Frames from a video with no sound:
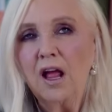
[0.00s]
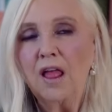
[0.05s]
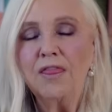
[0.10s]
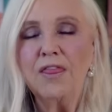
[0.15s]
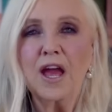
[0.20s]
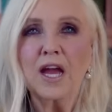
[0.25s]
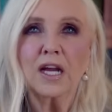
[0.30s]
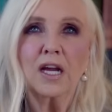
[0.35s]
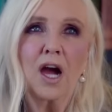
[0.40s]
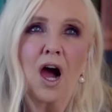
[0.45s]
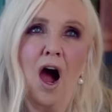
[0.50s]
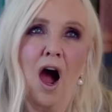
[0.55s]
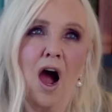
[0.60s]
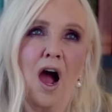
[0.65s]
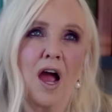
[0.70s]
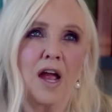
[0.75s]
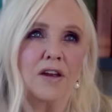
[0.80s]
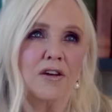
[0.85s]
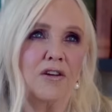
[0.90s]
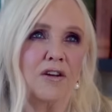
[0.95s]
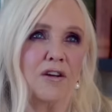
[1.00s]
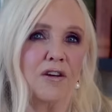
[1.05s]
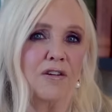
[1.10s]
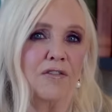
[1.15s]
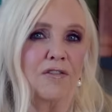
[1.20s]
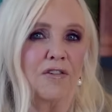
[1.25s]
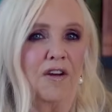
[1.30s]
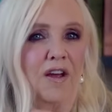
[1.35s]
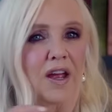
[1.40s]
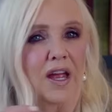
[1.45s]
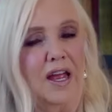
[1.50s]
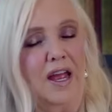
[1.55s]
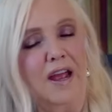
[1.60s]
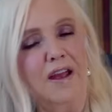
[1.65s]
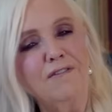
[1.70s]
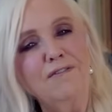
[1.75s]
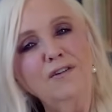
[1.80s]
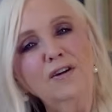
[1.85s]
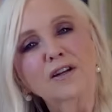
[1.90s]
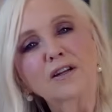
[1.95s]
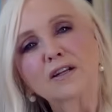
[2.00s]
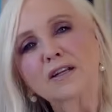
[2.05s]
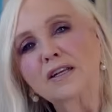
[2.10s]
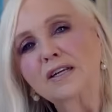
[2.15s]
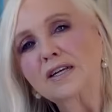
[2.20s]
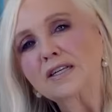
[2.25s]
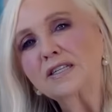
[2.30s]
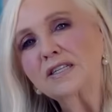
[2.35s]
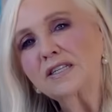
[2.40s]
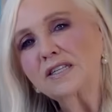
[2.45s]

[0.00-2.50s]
that kind of effortless,